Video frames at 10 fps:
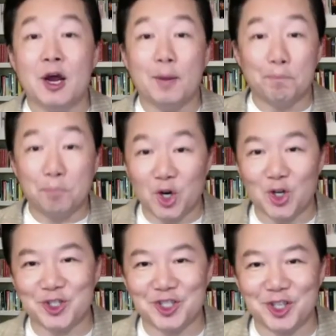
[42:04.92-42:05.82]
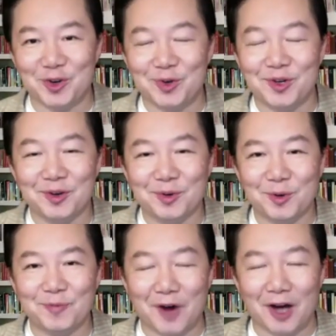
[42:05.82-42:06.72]
personal
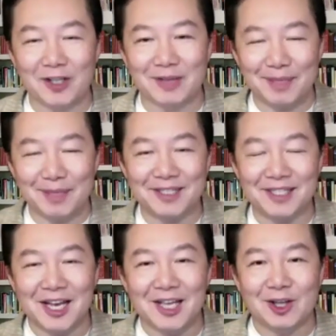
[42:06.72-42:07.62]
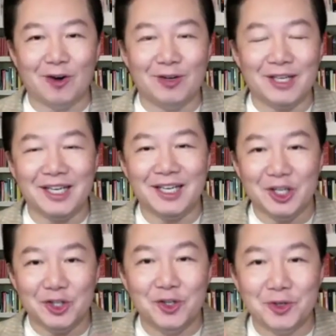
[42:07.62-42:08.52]
group volume. That means not only
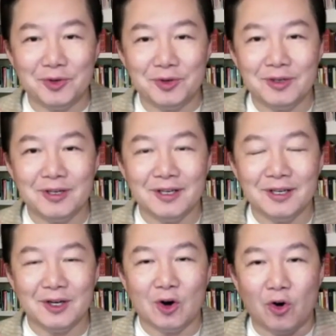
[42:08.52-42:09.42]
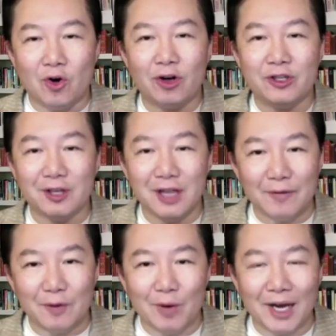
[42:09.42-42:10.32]
you or your
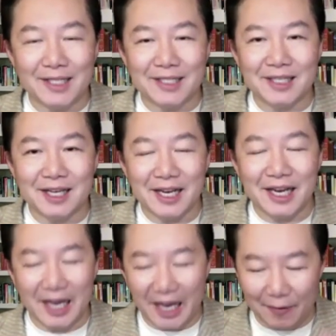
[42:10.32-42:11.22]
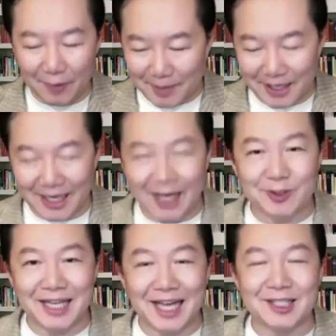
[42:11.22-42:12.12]
level 1s, everybody else
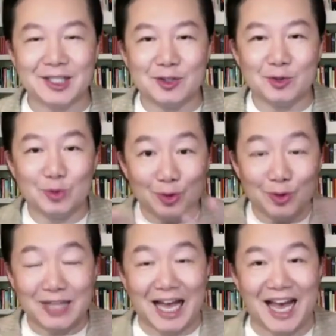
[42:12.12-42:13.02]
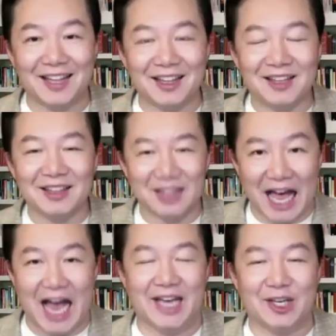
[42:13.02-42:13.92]
that's through that
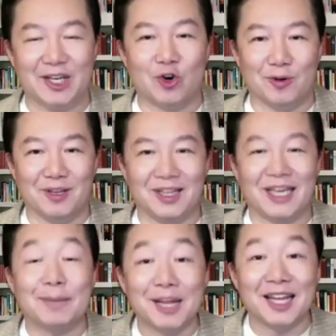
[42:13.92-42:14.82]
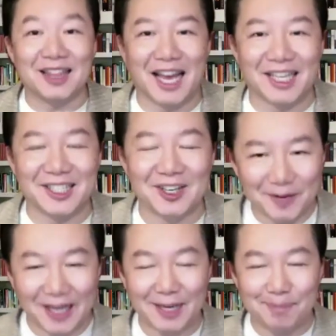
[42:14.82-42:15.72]
line or like a bloodline. You know, if
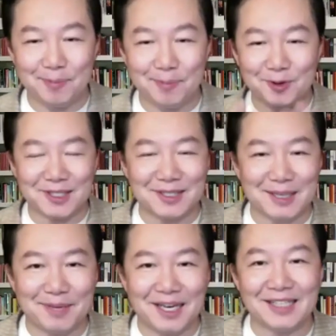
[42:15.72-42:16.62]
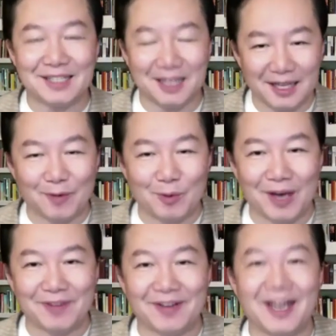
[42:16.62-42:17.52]
I give birth to somebody that's level
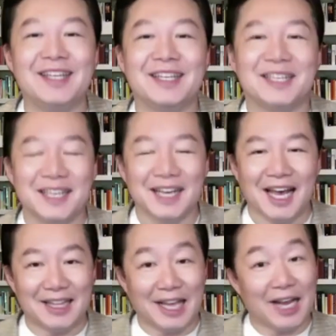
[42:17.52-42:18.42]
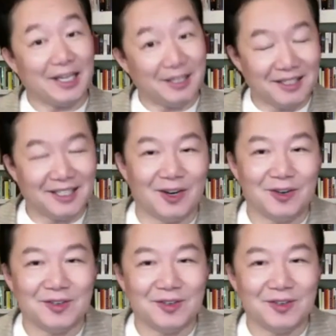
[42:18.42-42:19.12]
1, right? And they, you know,